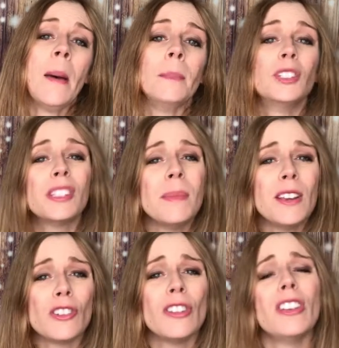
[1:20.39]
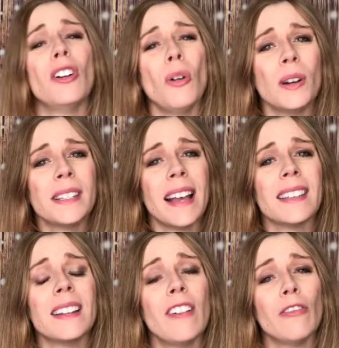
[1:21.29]
just make sure that your horse has
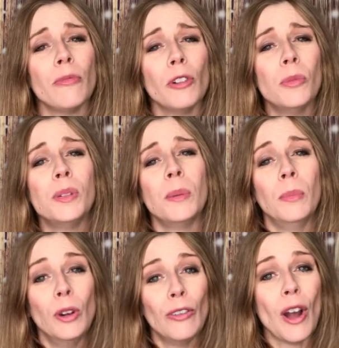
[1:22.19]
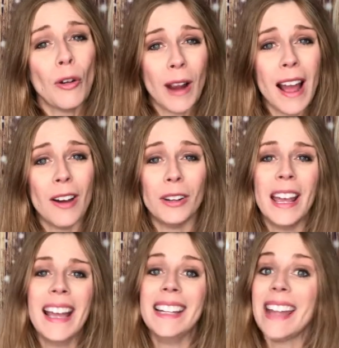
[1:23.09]
enough room to move around
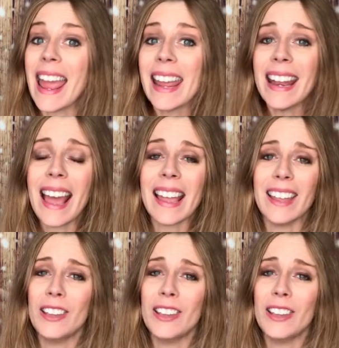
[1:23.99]
day and night.